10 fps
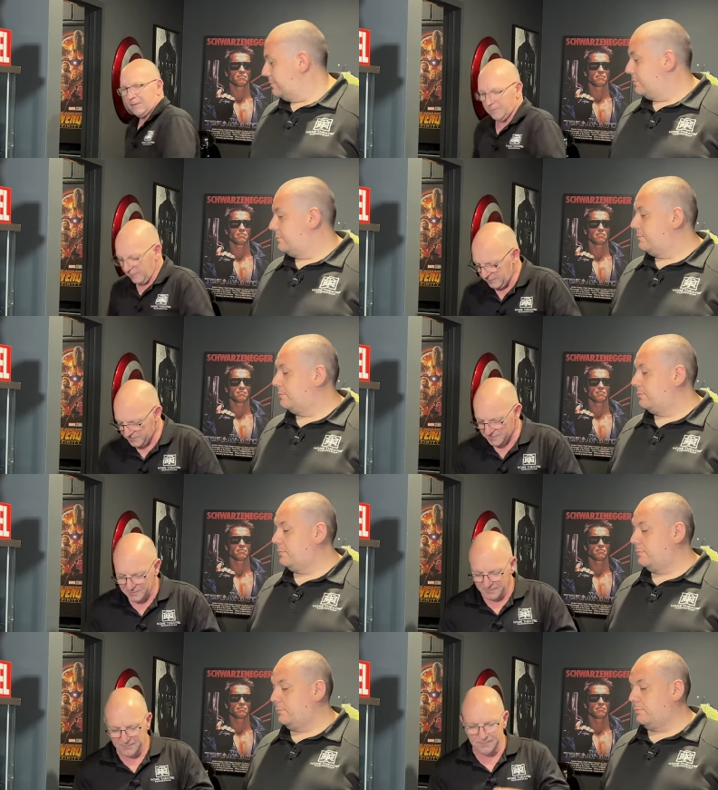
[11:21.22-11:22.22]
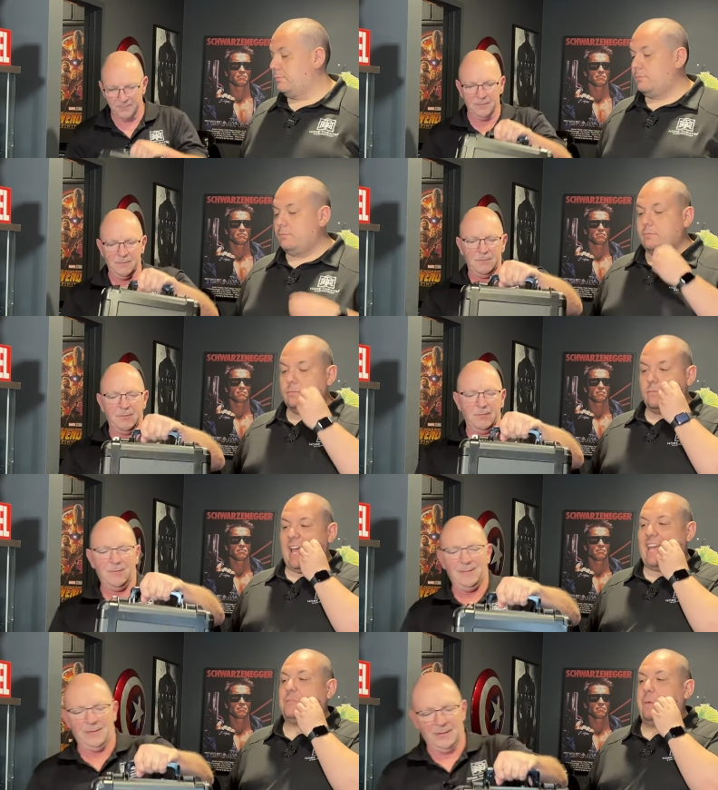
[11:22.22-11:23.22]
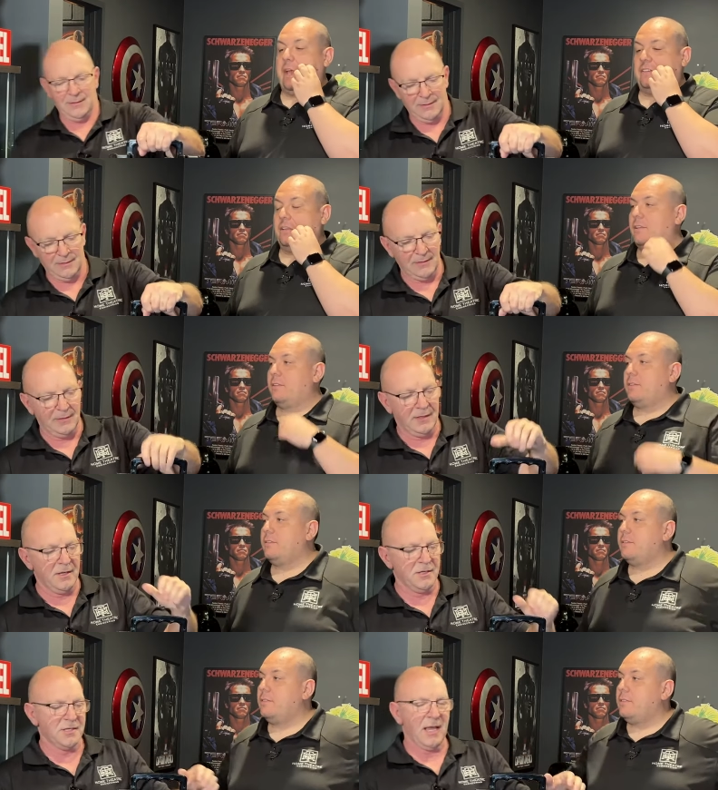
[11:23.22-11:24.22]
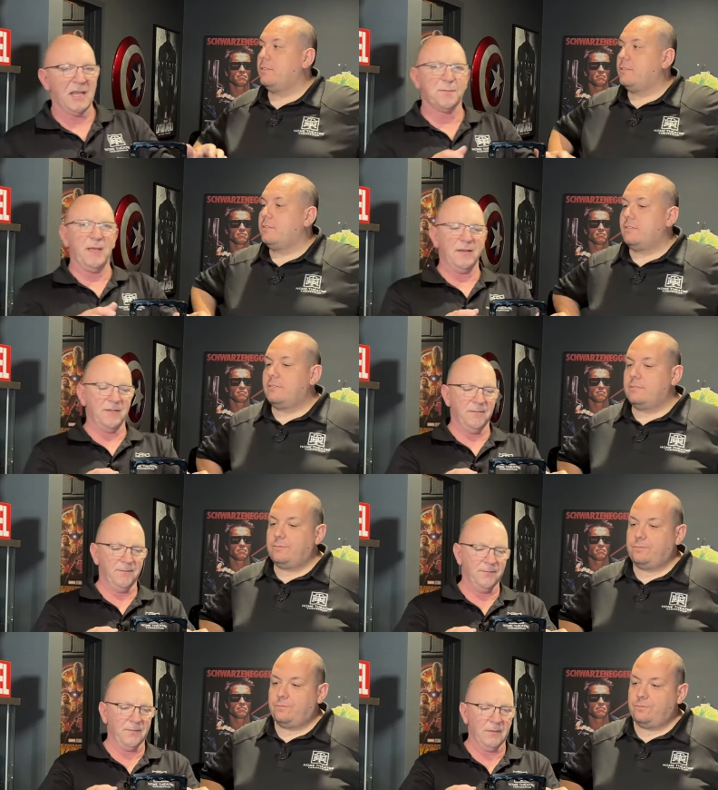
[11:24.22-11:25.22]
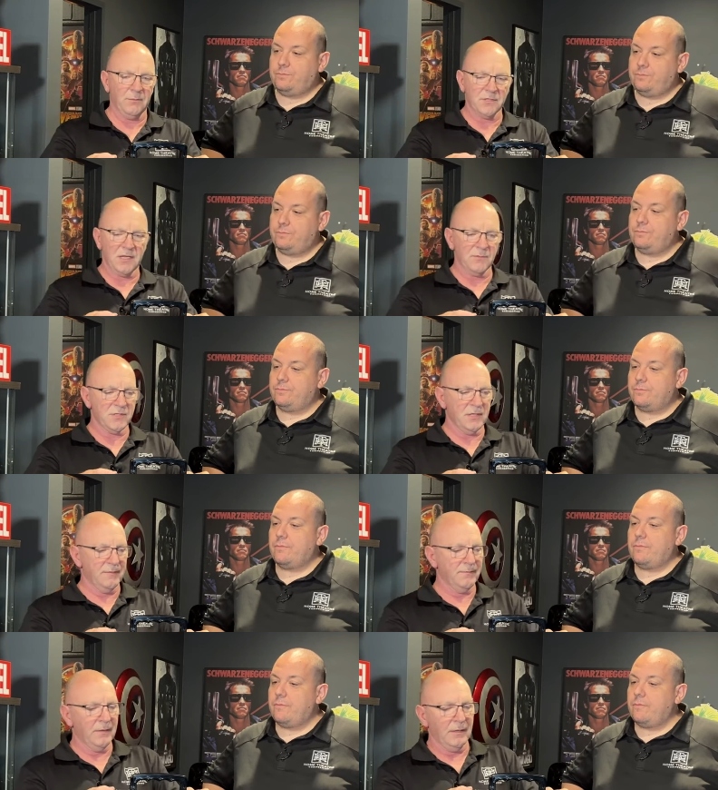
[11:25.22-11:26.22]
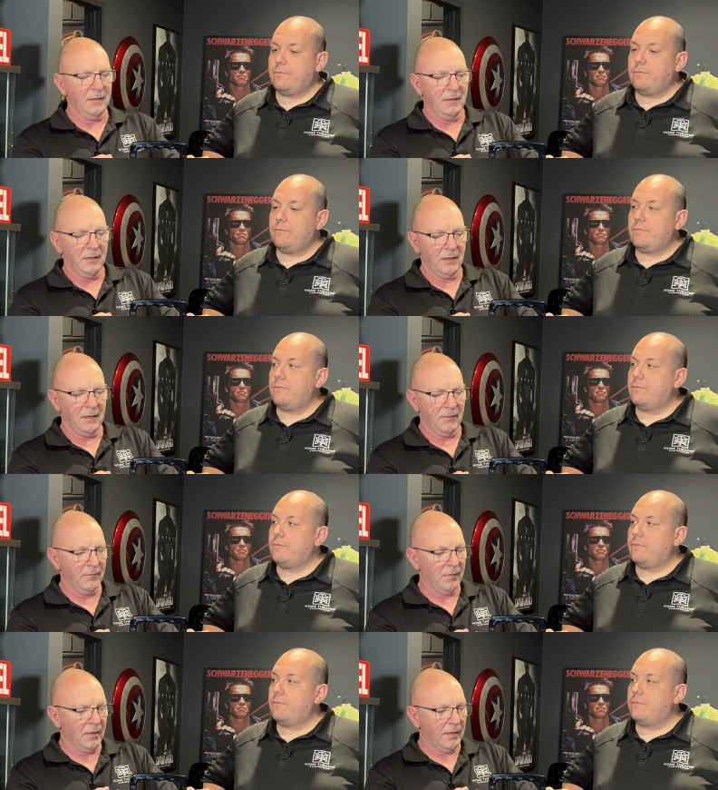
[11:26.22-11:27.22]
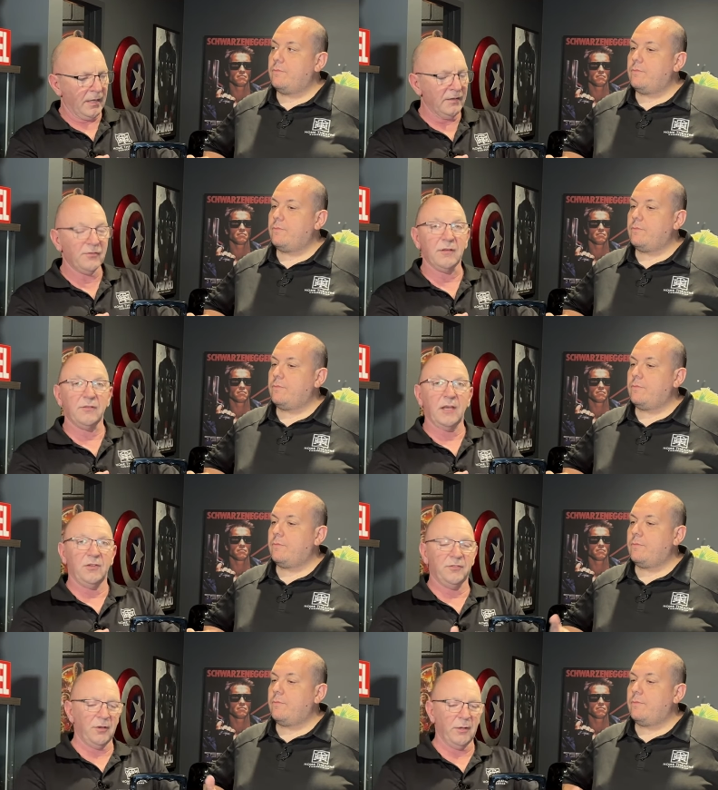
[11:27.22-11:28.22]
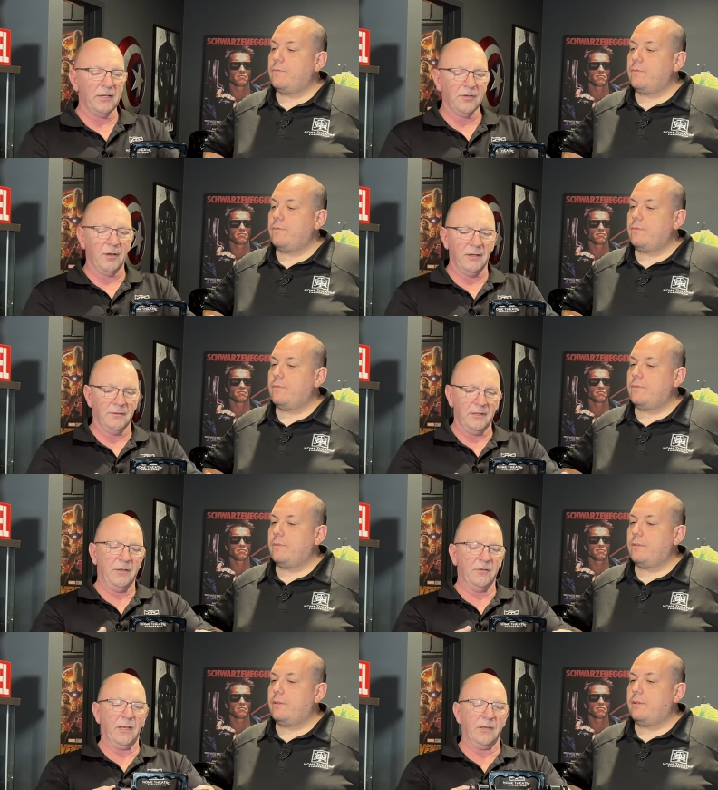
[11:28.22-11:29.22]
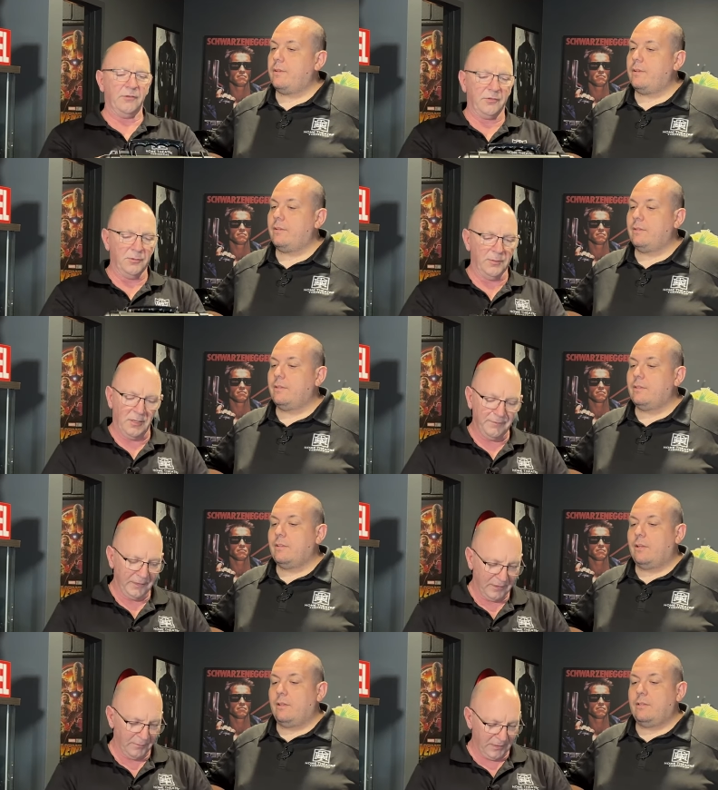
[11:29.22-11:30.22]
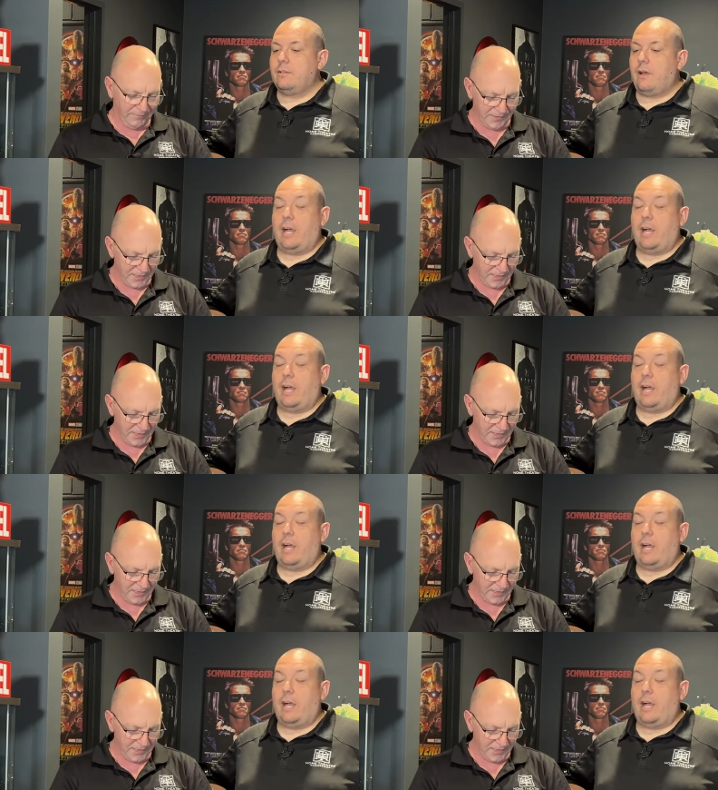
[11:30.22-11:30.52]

Speaker 1: This Aspect is Aspect, which comes in Um, a case that is actually so airtight, I think you could take it scuba diving. I may even.